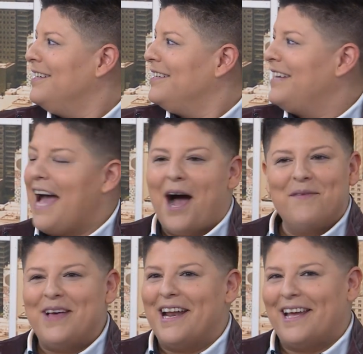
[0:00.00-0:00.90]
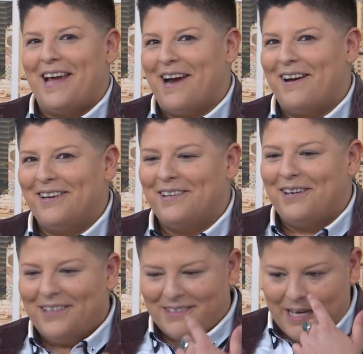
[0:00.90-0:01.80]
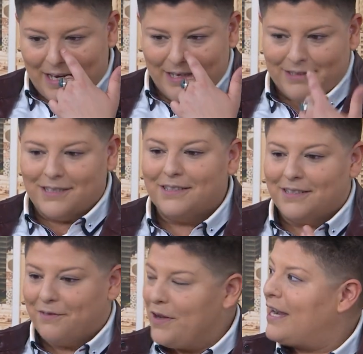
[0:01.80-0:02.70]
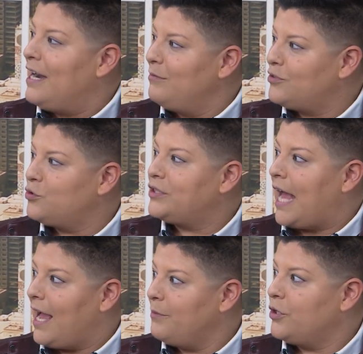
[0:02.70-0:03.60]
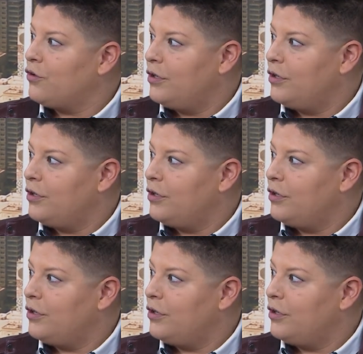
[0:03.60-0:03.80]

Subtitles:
Mm-mm. Yeah, I'm not a Karen, you know? I was like, it's just, it comes through time, you know?